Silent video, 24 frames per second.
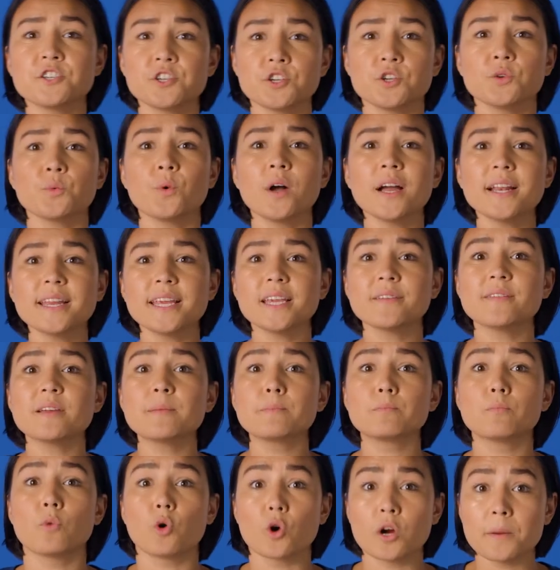Do you want
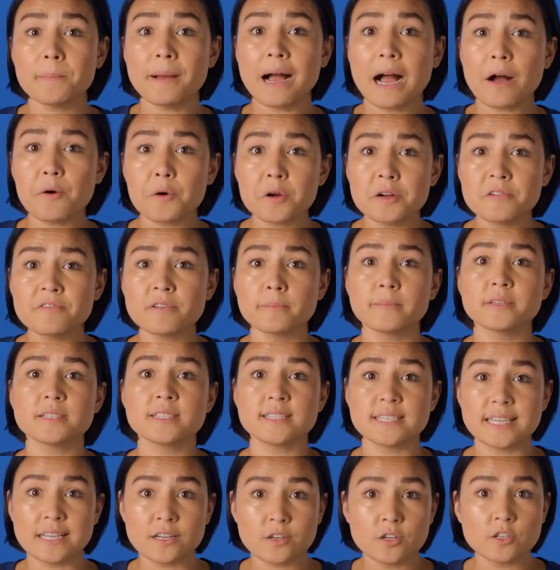even more power from a
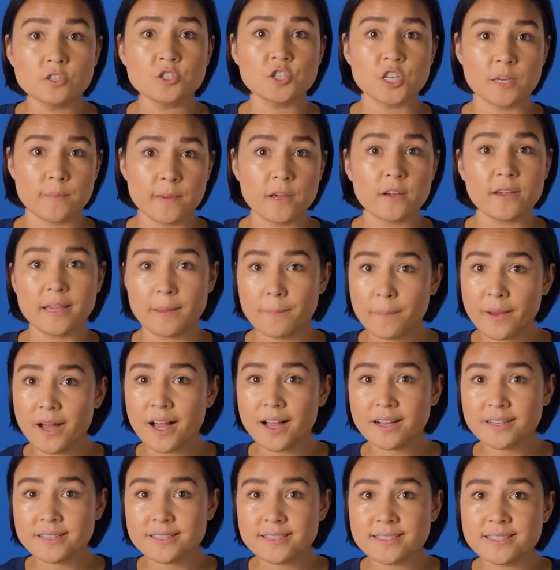single Gmail
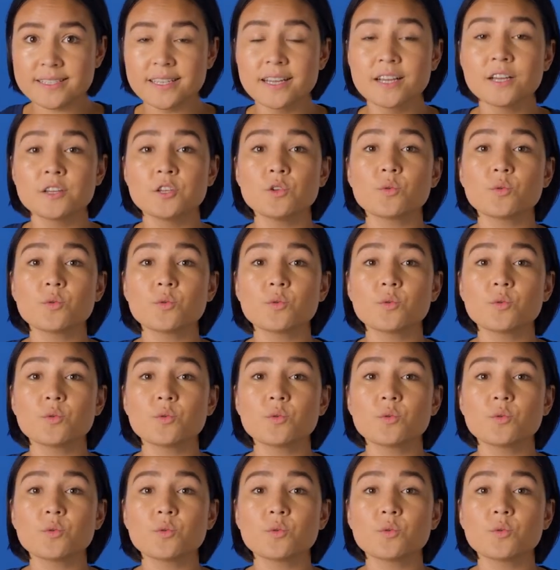inbox?